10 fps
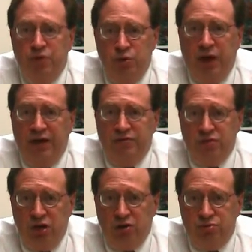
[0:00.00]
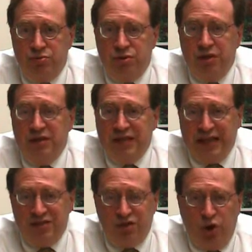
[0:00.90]
who have a loan
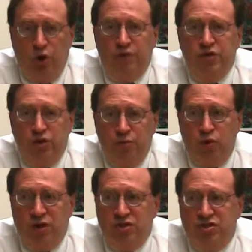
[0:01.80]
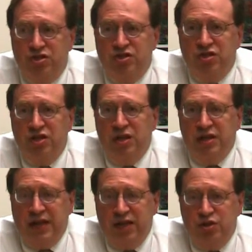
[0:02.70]
that is over your mortgages
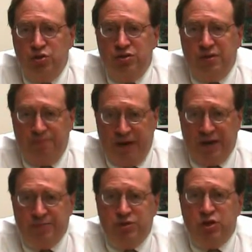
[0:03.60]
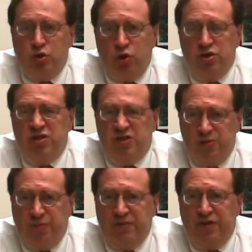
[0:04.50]
can use the bankruptcy court
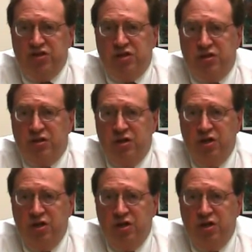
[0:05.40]
supervision